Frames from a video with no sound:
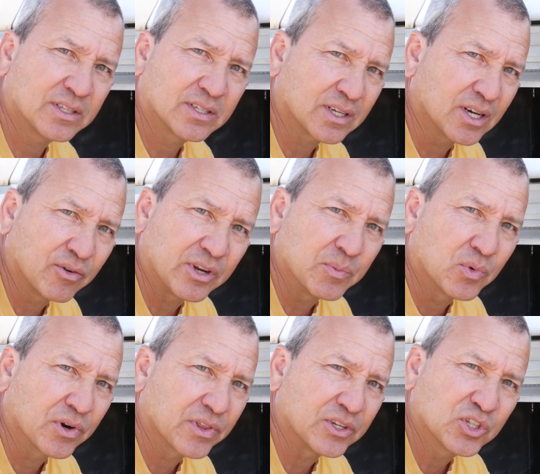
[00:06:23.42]
it to go any
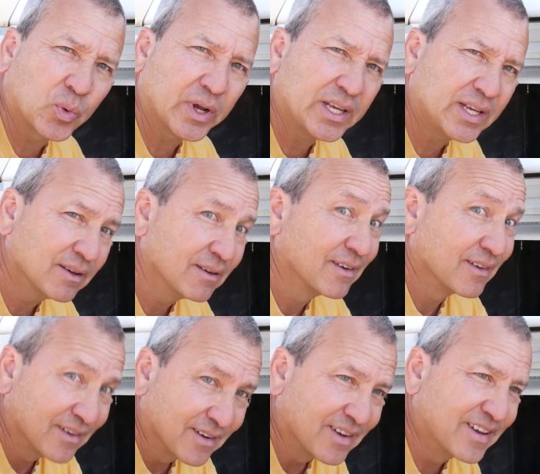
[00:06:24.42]
more than 20.
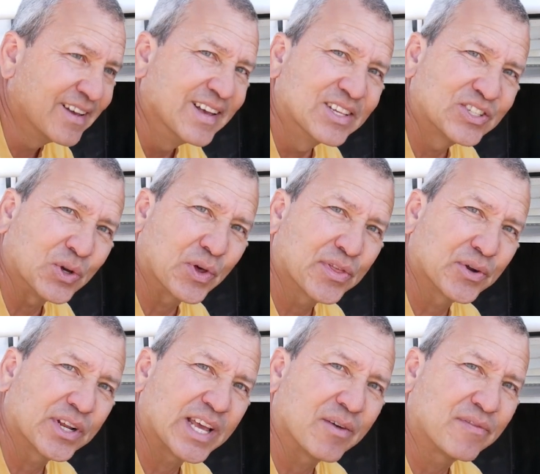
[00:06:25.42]
So a
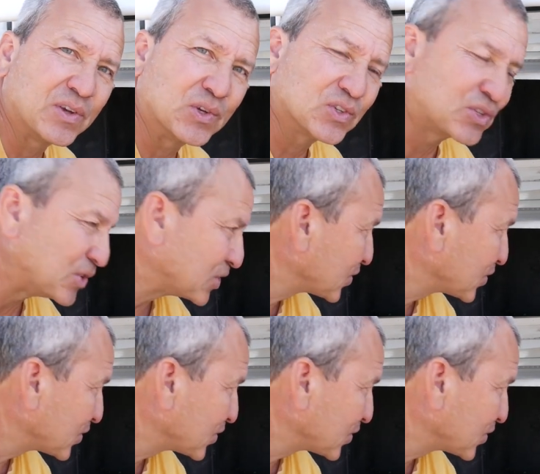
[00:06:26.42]
30 amp fuse would do the